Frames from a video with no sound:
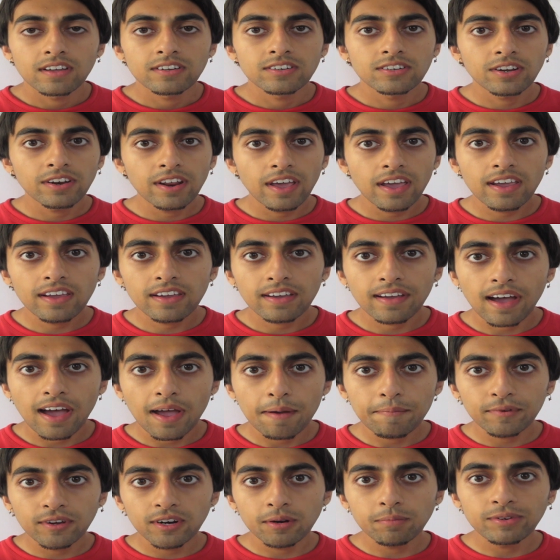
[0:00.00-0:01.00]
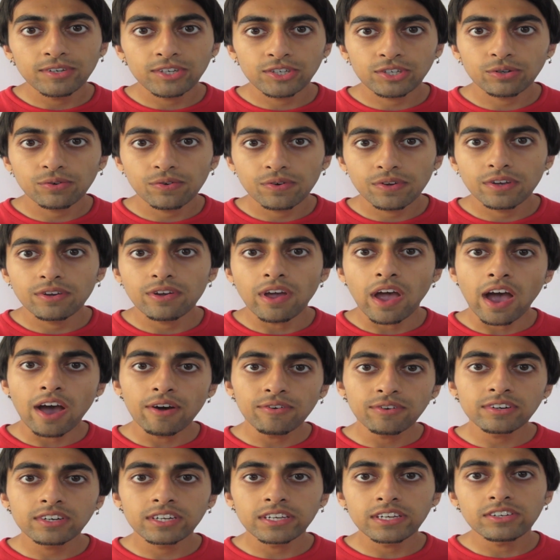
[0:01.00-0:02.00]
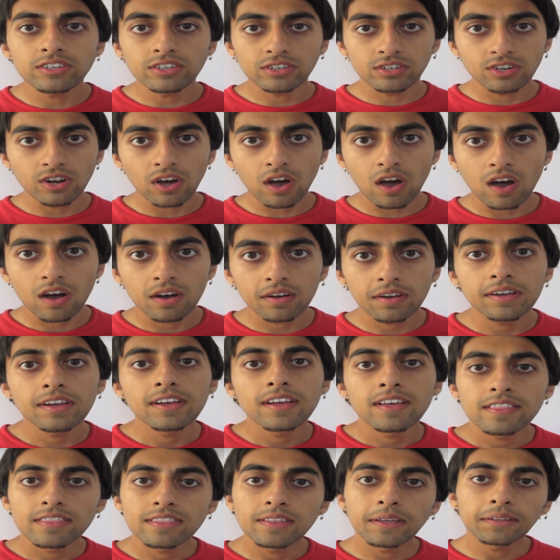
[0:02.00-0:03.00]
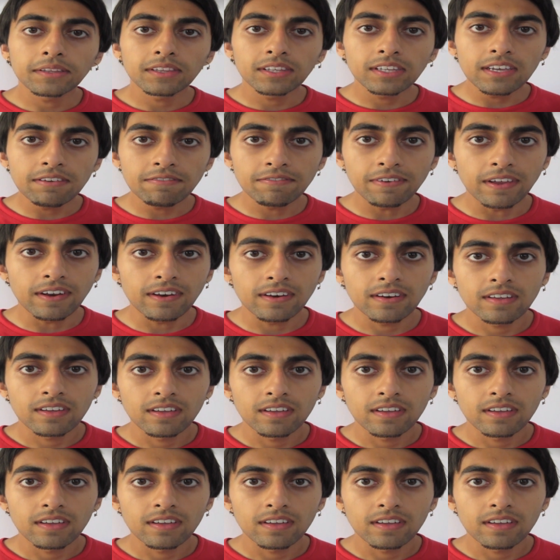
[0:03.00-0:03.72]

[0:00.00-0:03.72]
Today, I'm going to be showing you how to teach a dog the leave it.